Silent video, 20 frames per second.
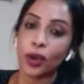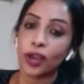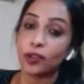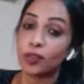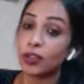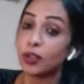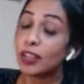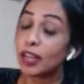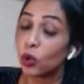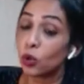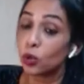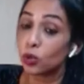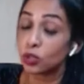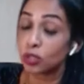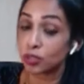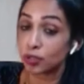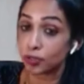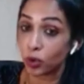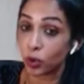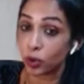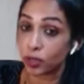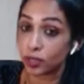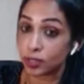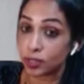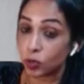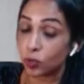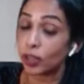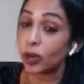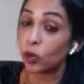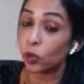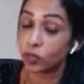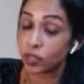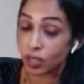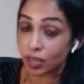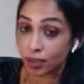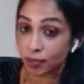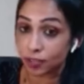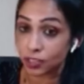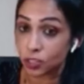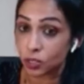And when we lose the focus, we lose
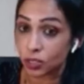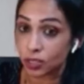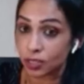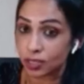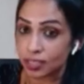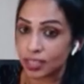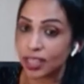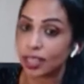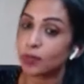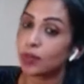our efficiency.